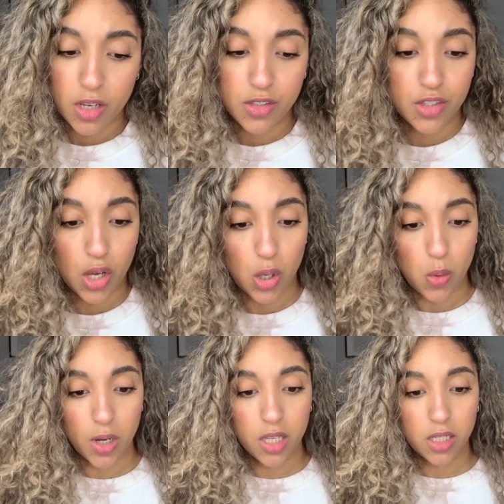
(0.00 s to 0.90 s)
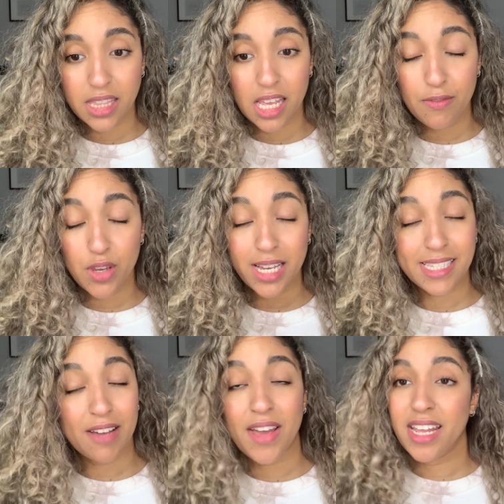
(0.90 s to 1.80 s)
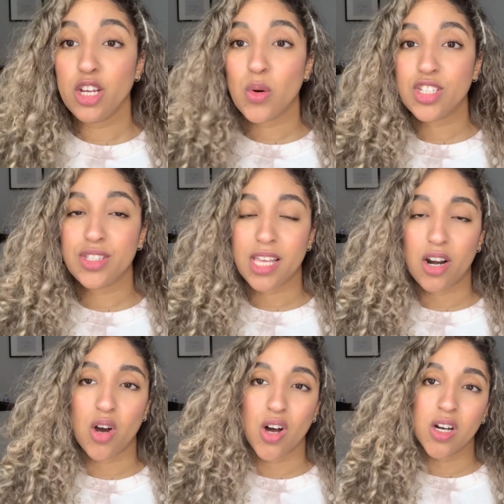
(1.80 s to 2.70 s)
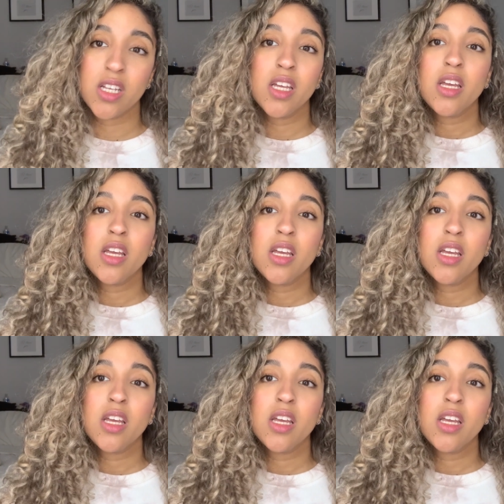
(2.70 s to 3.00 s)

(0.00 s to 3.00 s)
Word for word: So if you guys have any questions at all,